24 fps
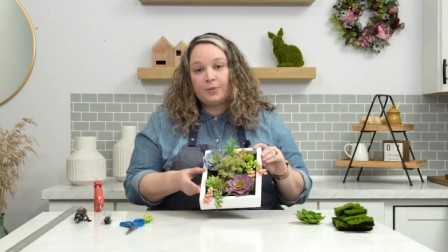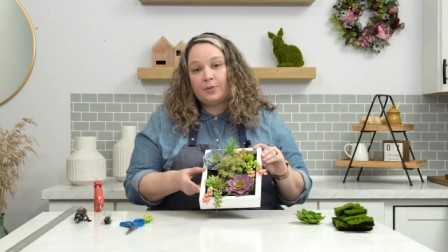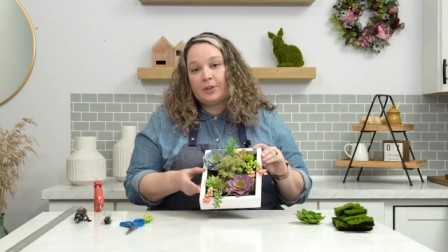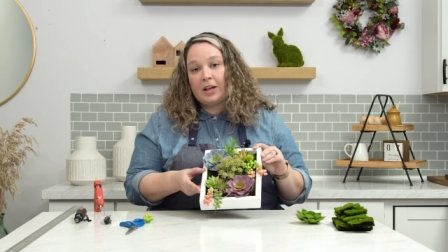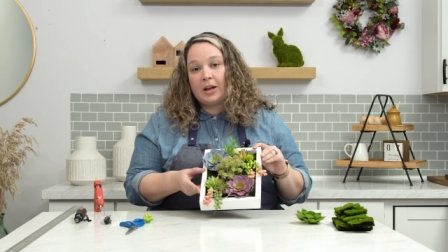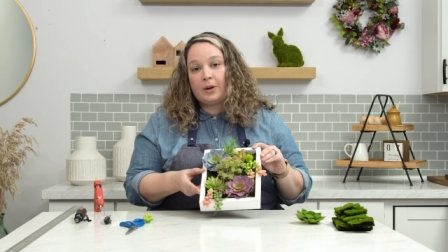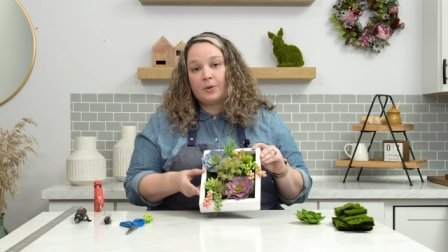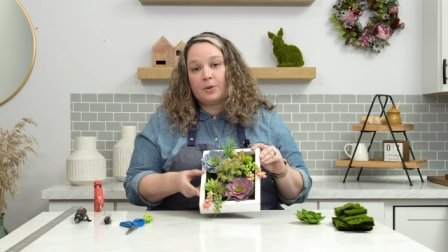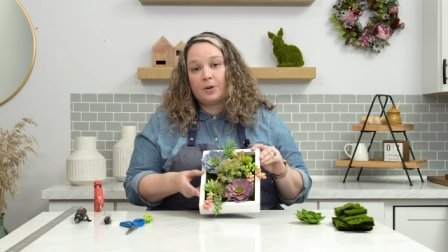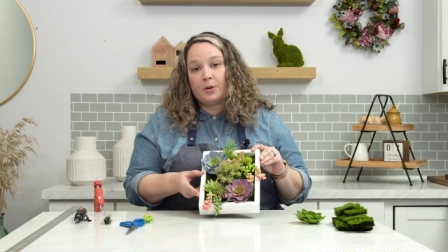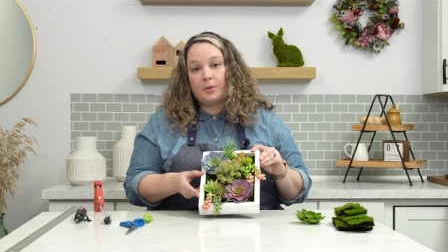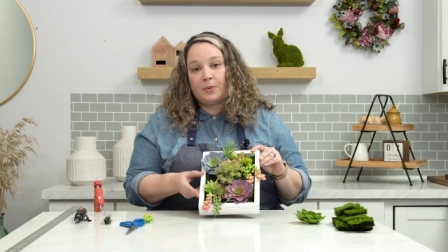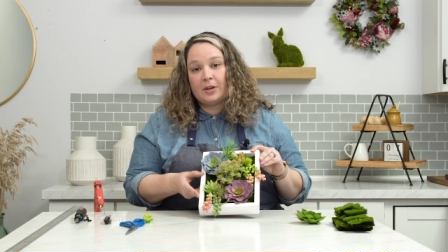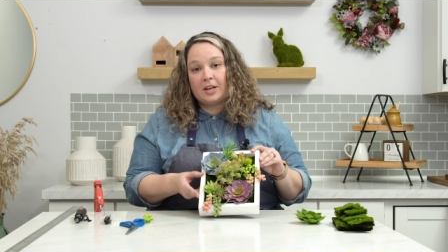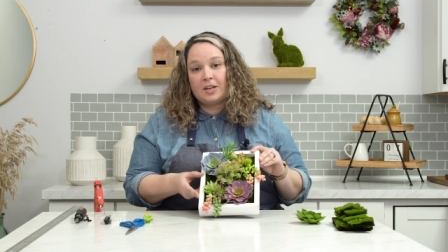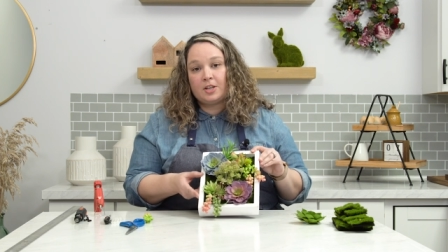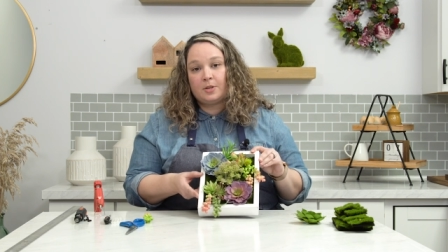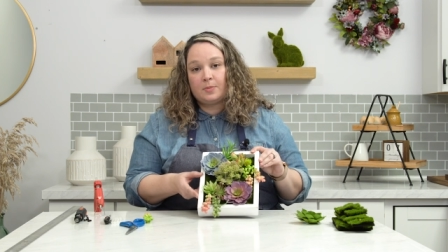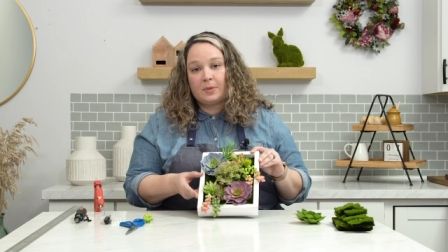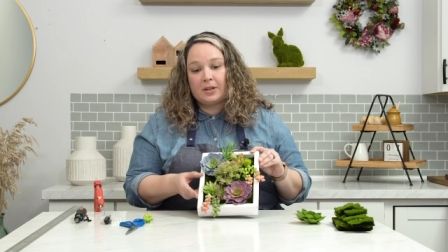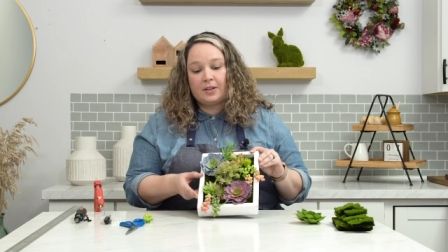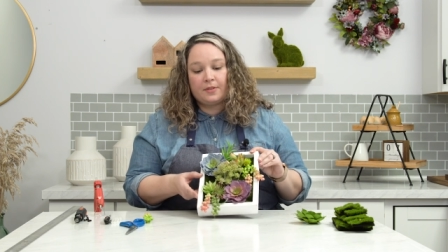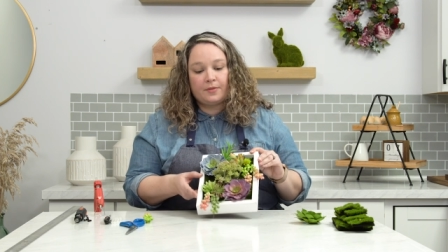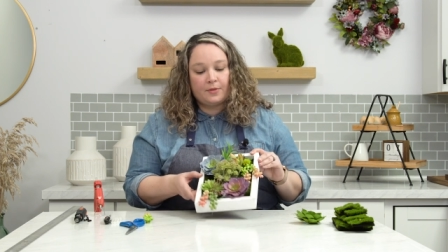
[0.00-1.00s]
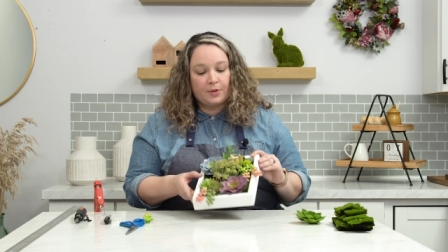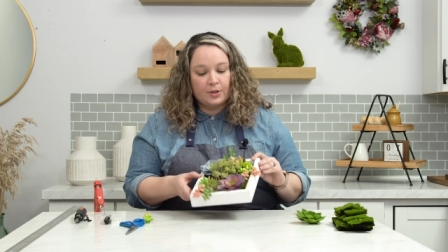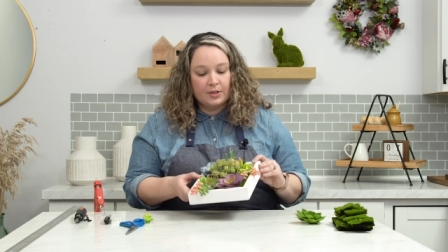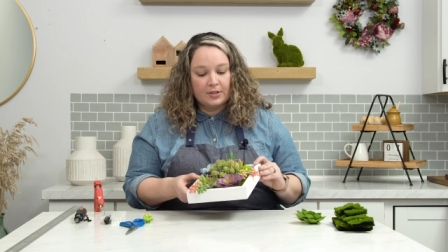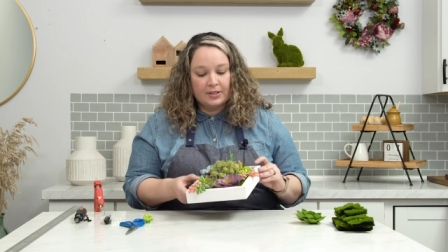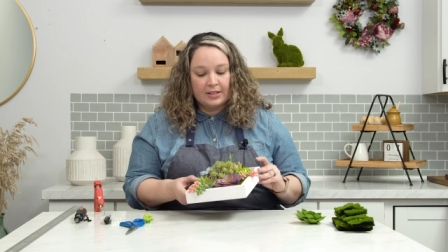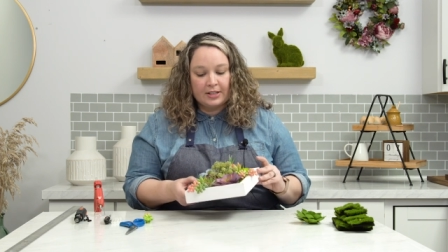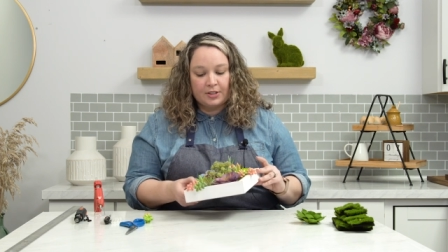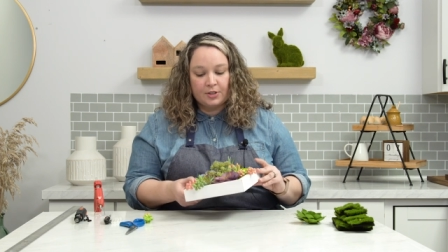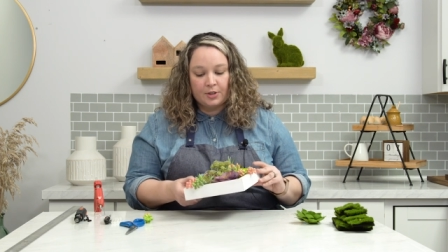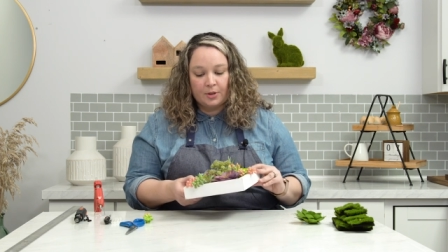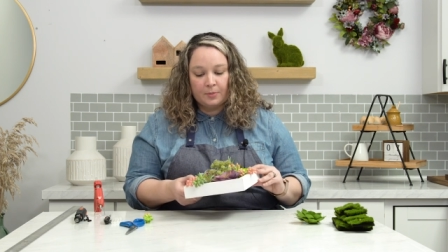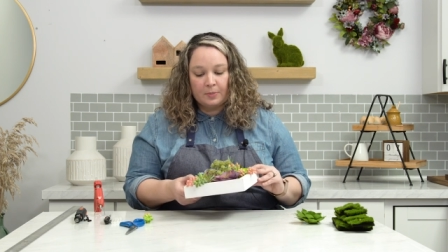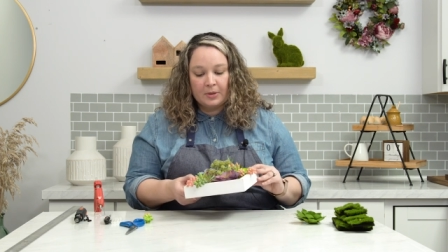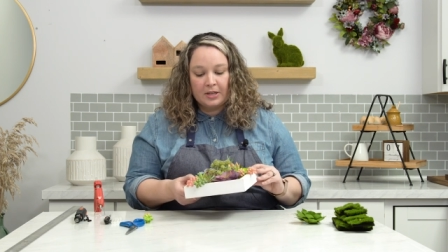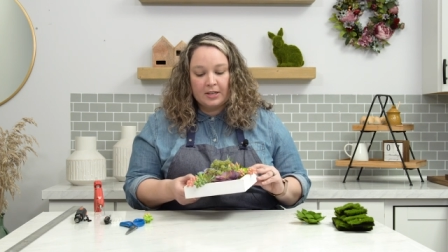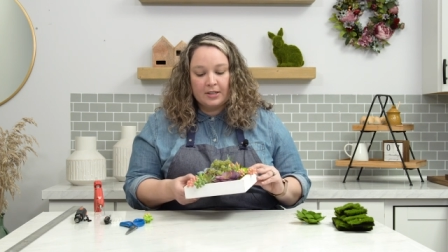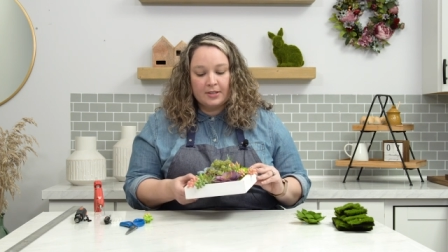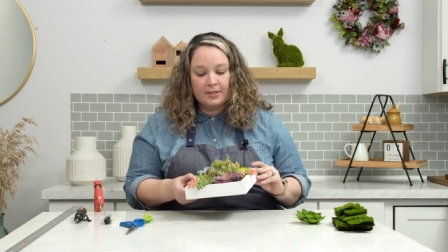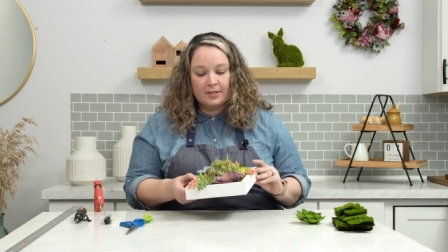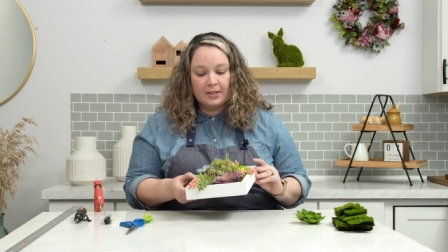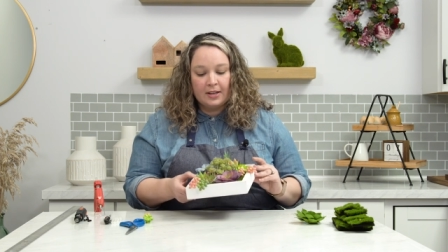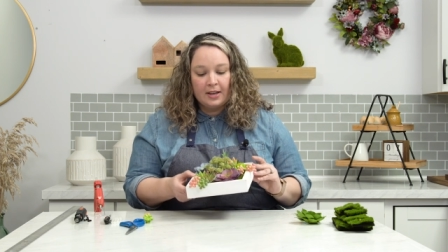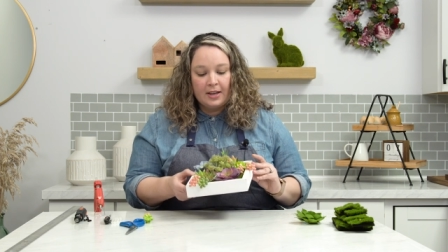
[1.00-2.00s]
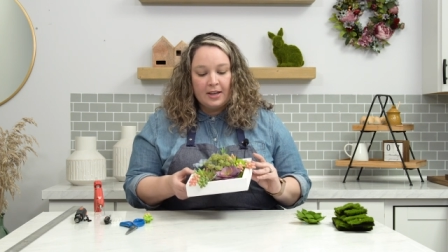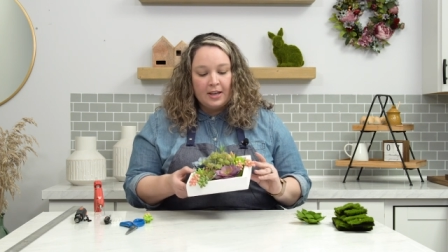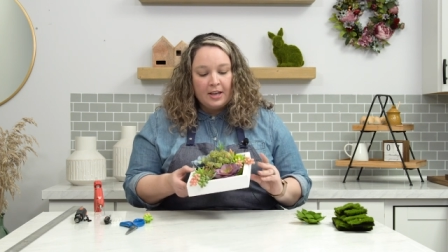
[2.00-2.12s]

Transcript: flower arrangement for a centerpiece.